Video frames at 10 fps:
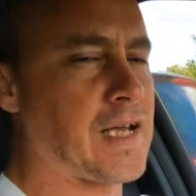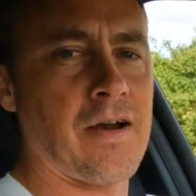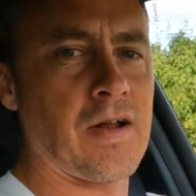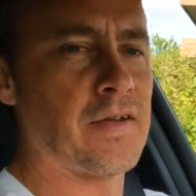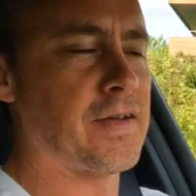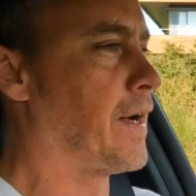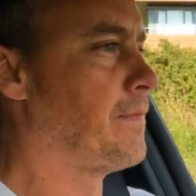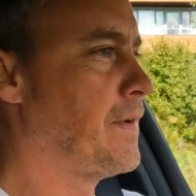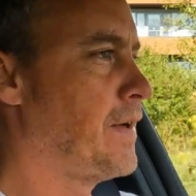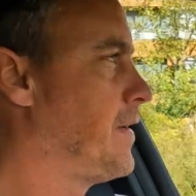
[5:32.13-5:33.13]
down under.
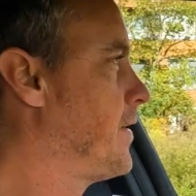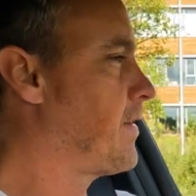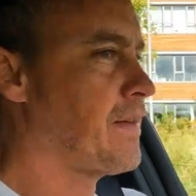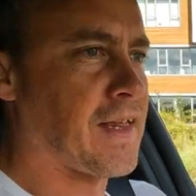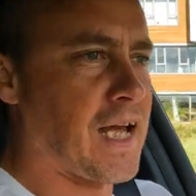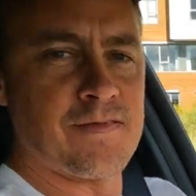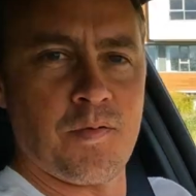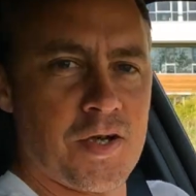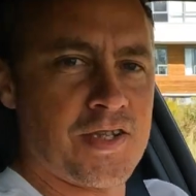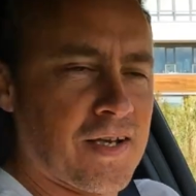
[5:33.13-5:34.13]
Thanks for
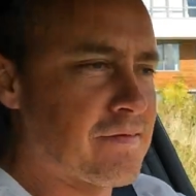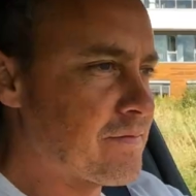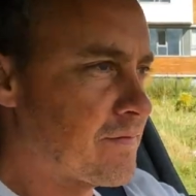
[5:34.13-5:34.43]
watching.